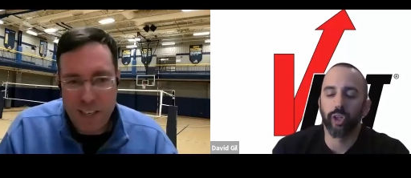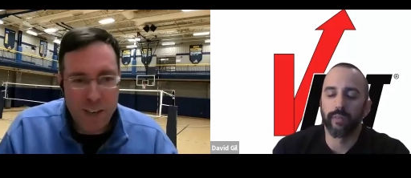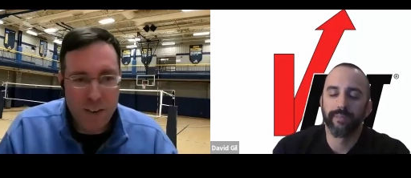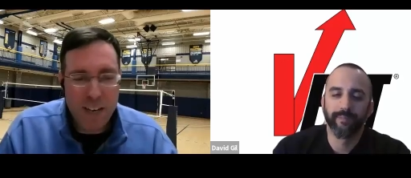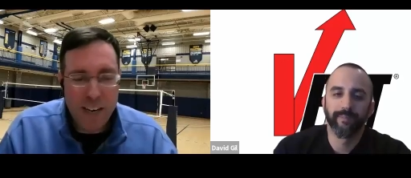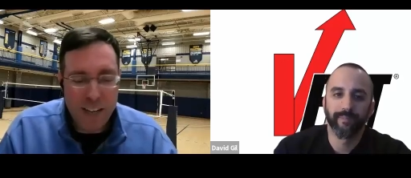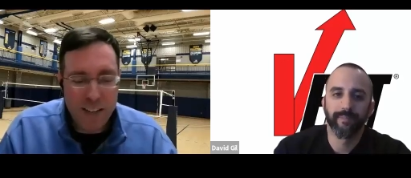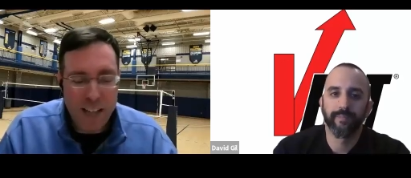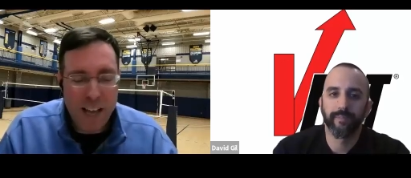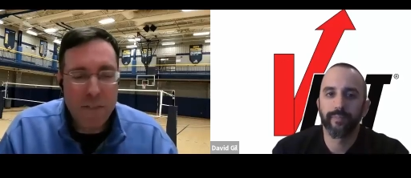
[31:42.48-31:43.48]
Speaker 1: yeah. you know got
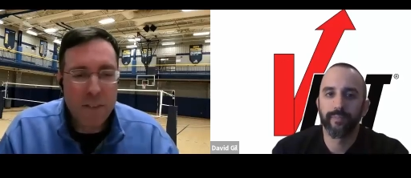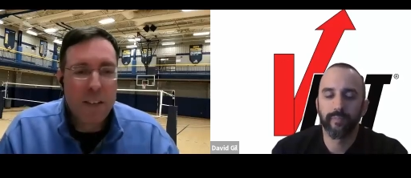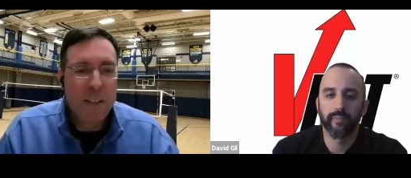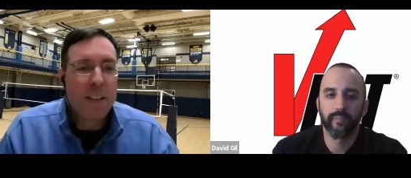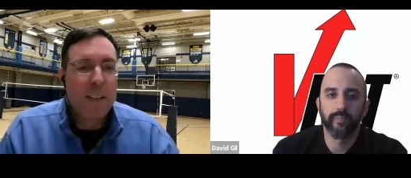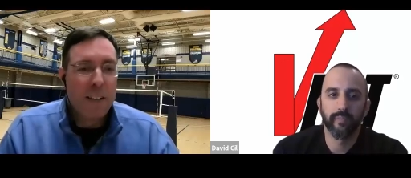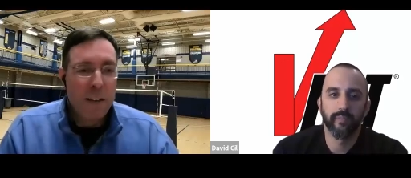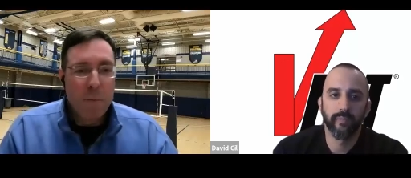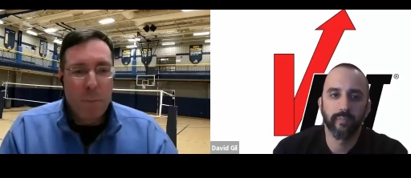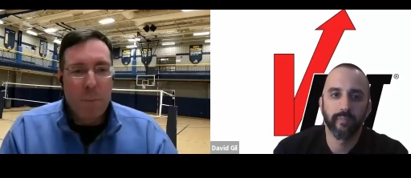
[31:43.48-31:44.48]
nothing left,
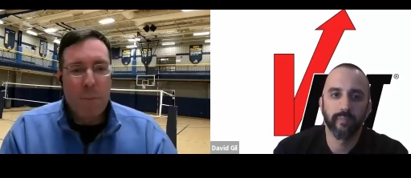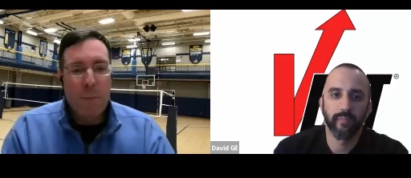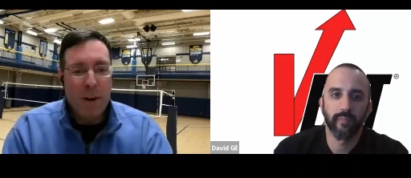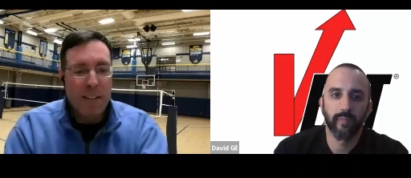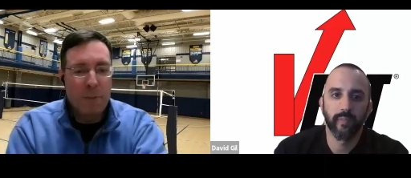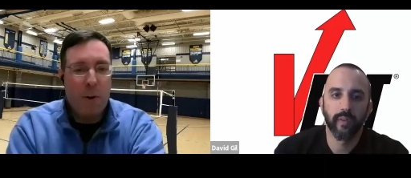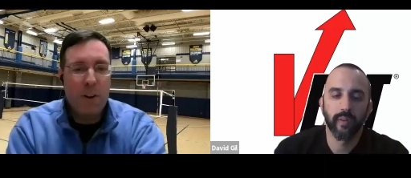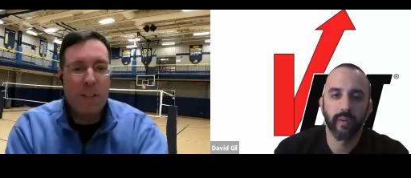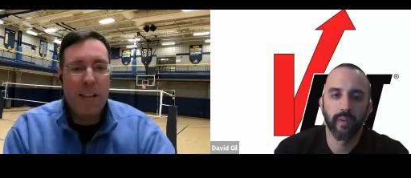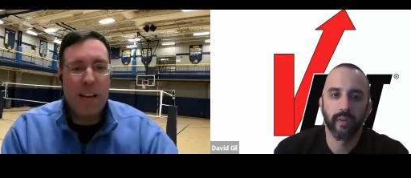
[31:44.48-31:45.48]
but it's
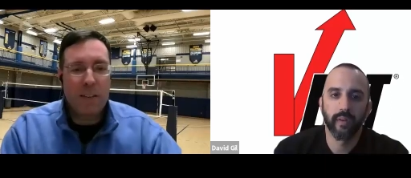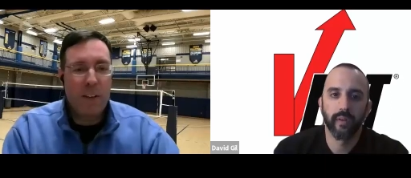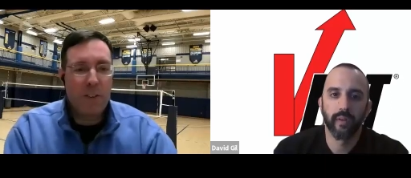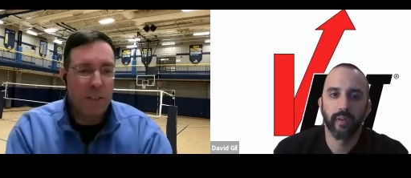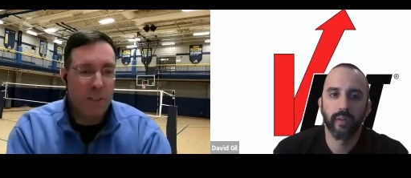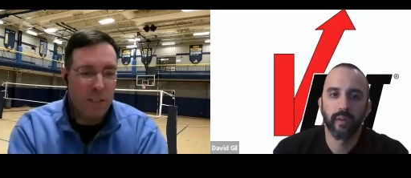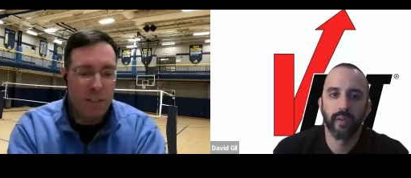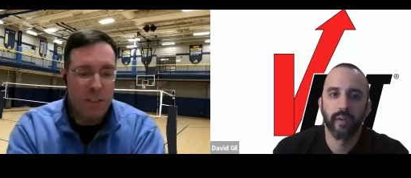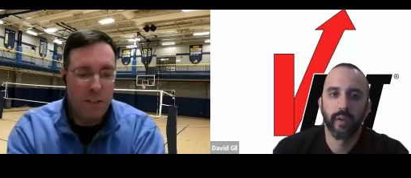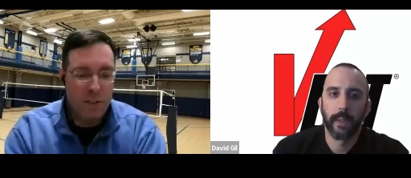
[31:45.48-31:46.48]
part of the activation,
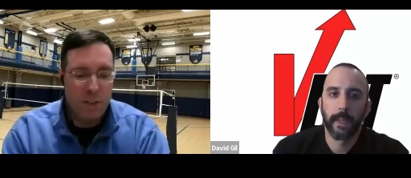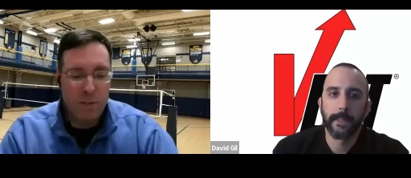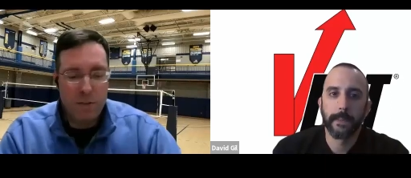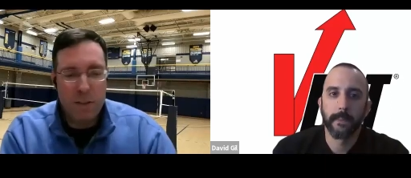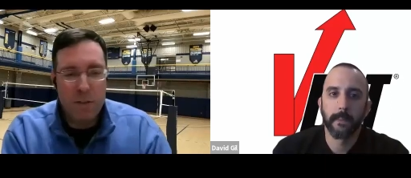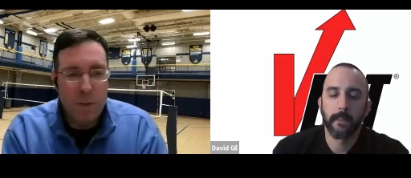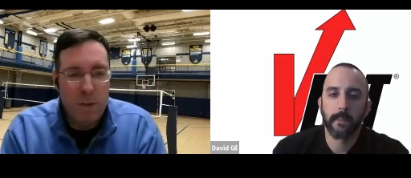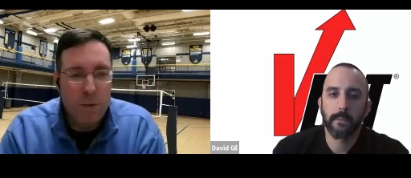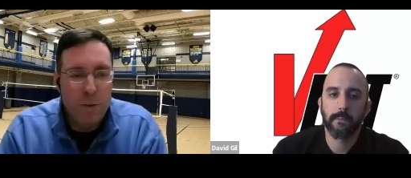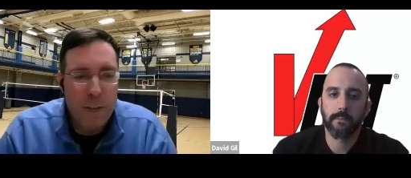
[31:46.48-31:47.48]
just to
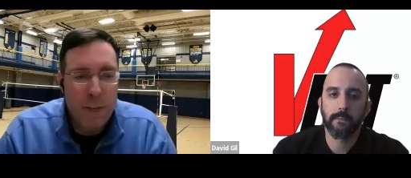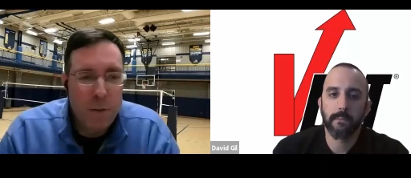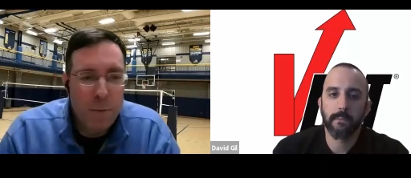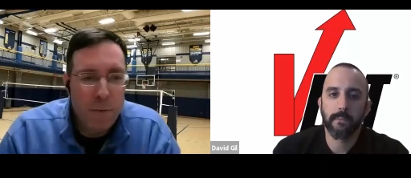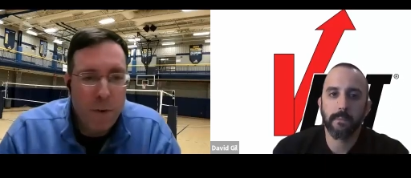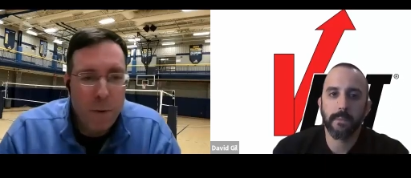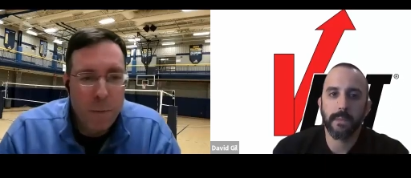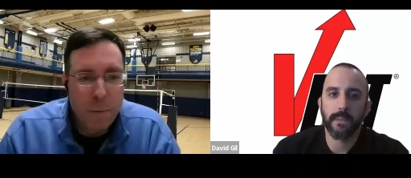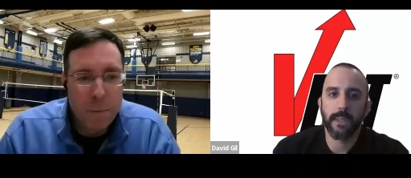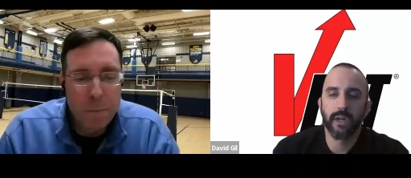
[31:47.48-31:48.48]
what you were speaking to before.
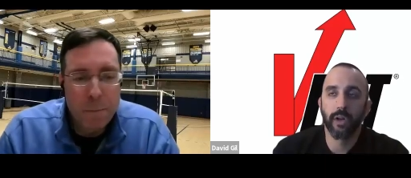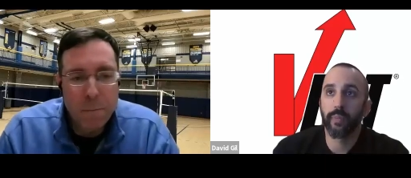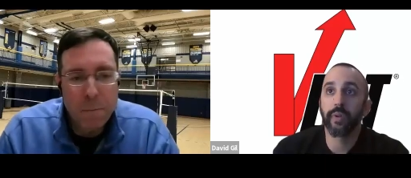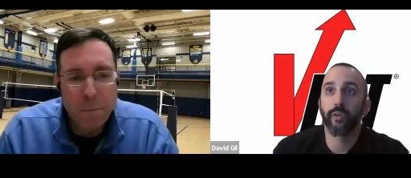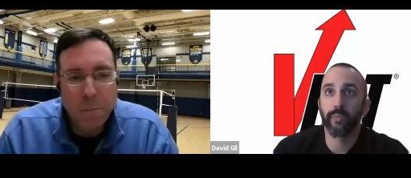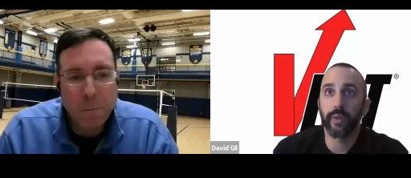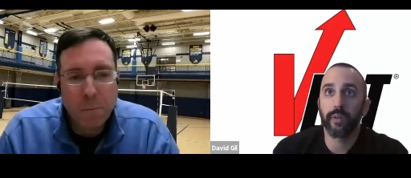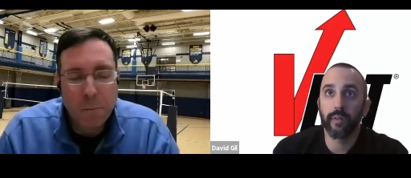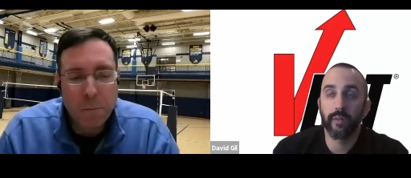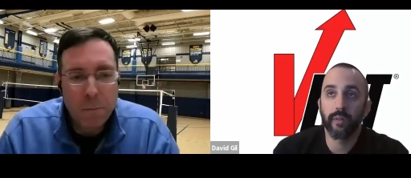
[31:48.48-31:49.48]
Speaker 2: There's been, there's
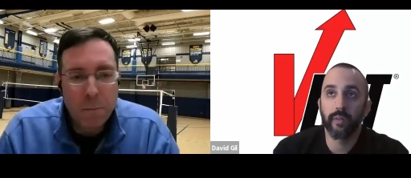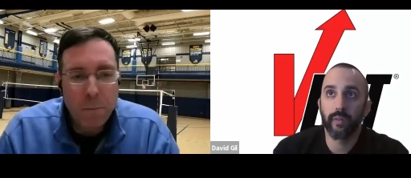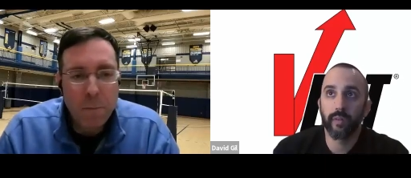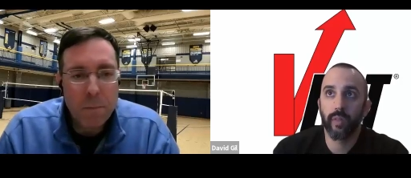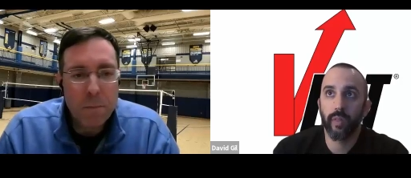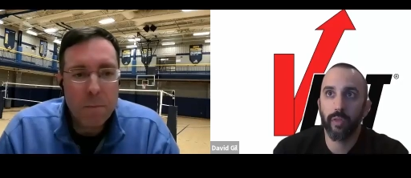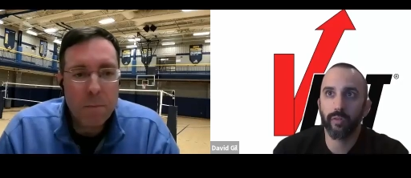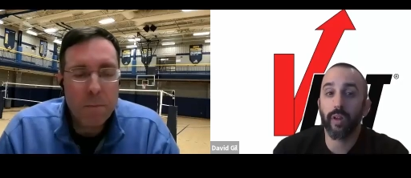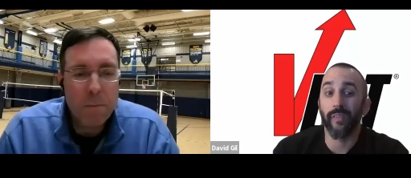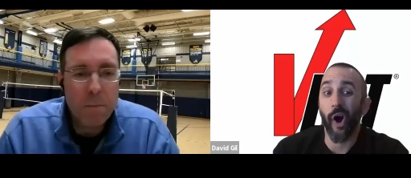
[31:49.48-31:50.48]
been, there's
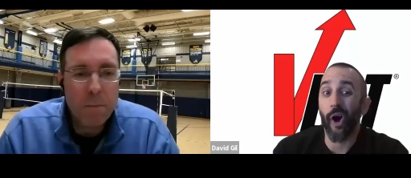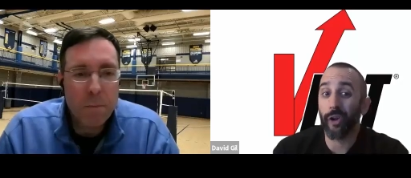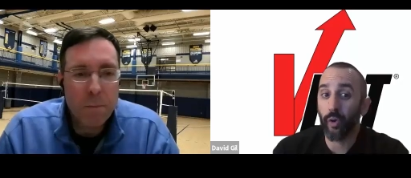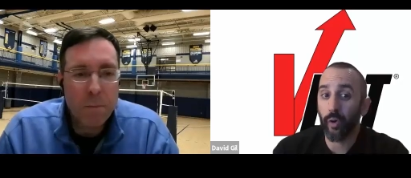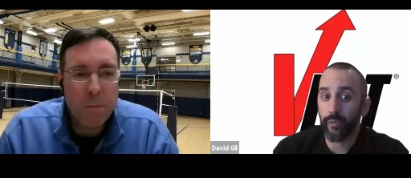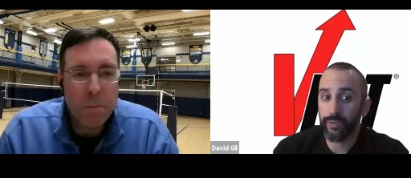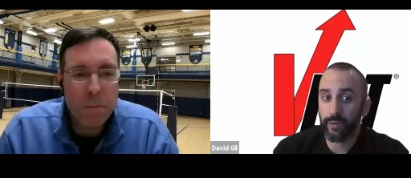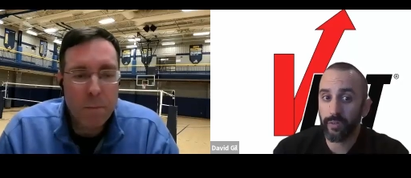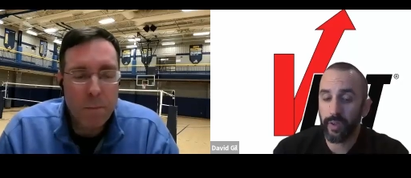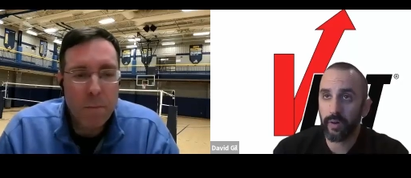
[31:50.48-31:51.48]
a lot of ongoing
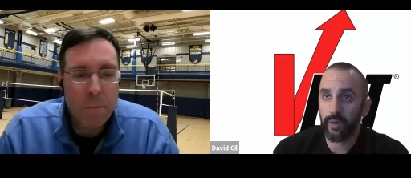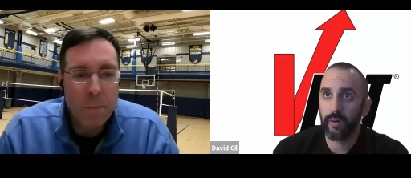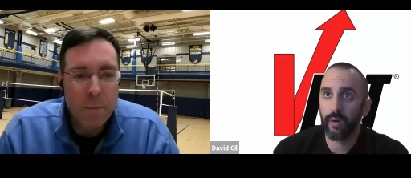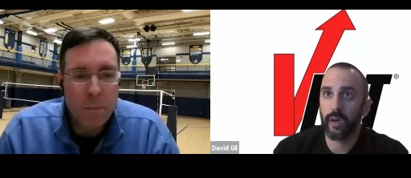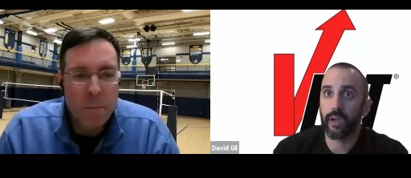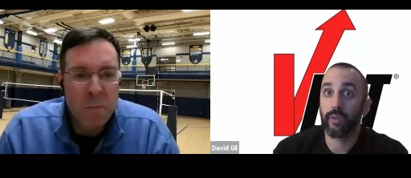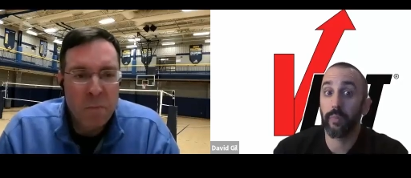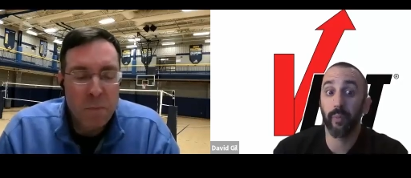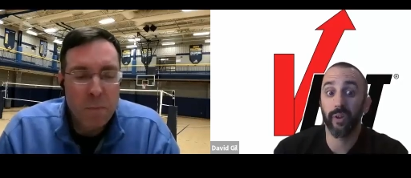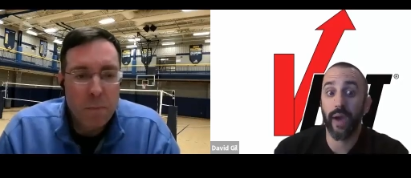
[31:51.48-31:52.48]
research there. Uh, some
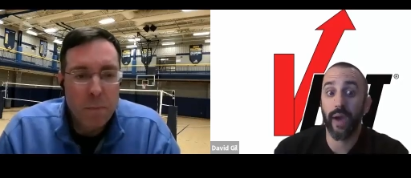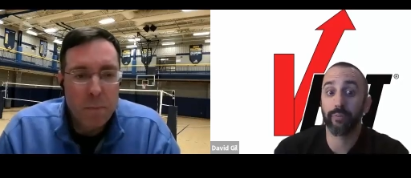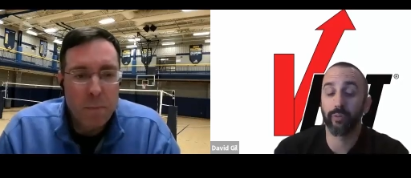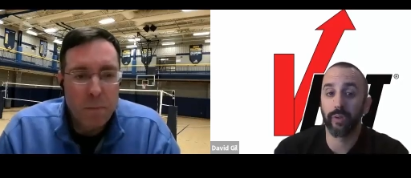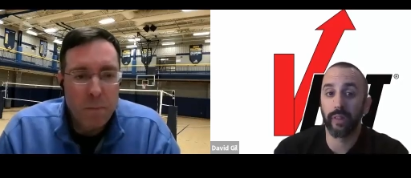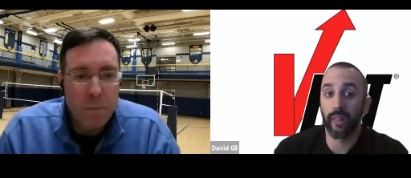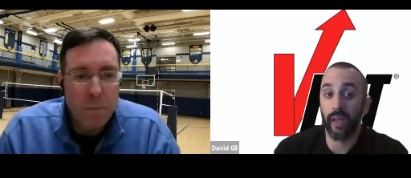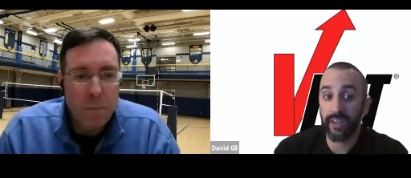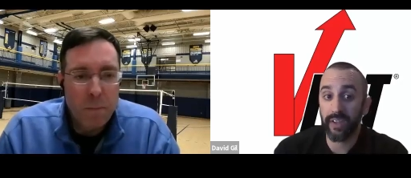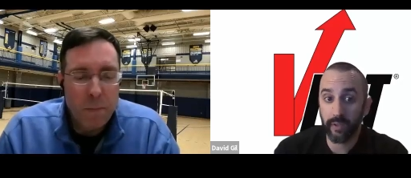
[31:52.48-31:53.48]
people I know absolutely
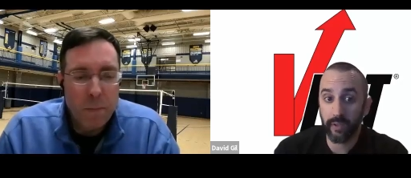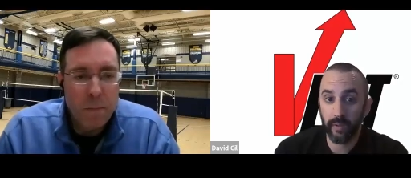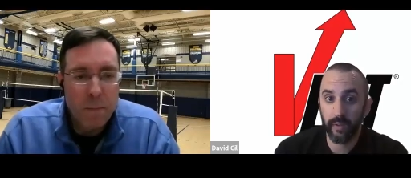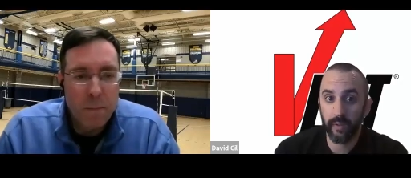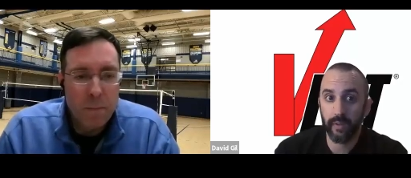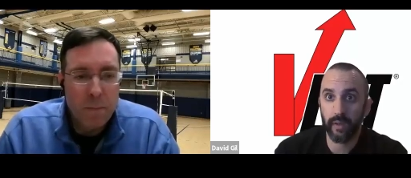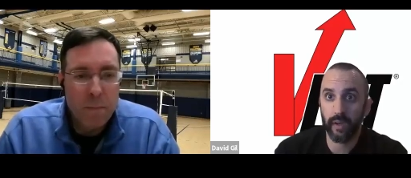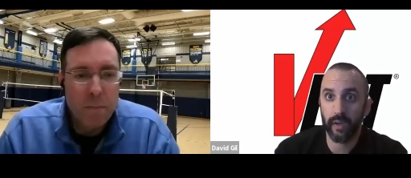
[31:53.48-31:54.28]
love it. Mm-hmm. Uh,